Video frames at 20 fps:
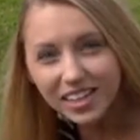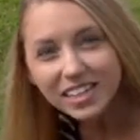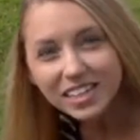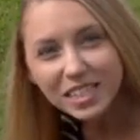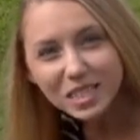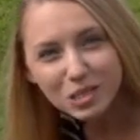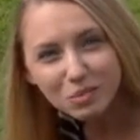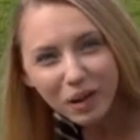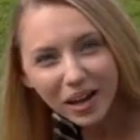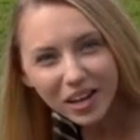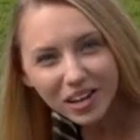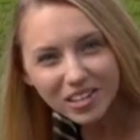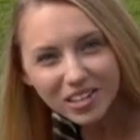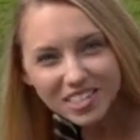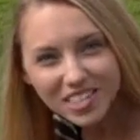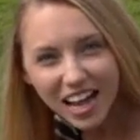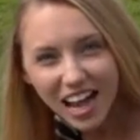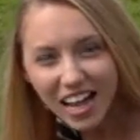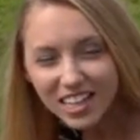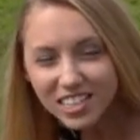Despite her
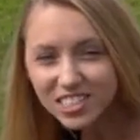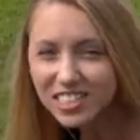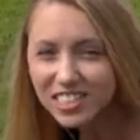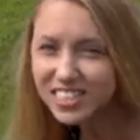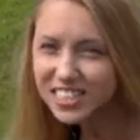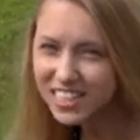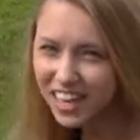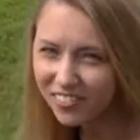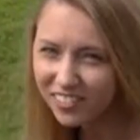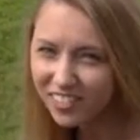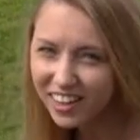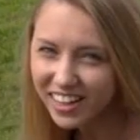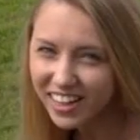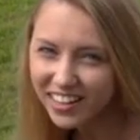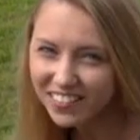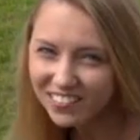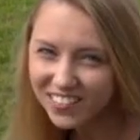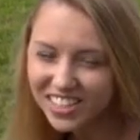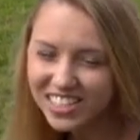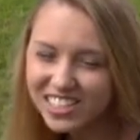size, she's definitely
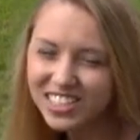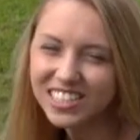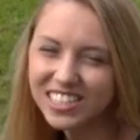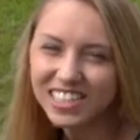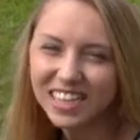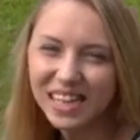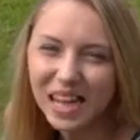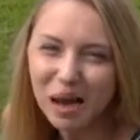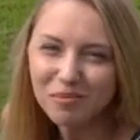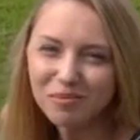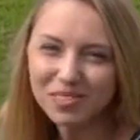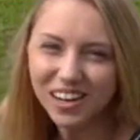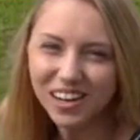convinced she's a lap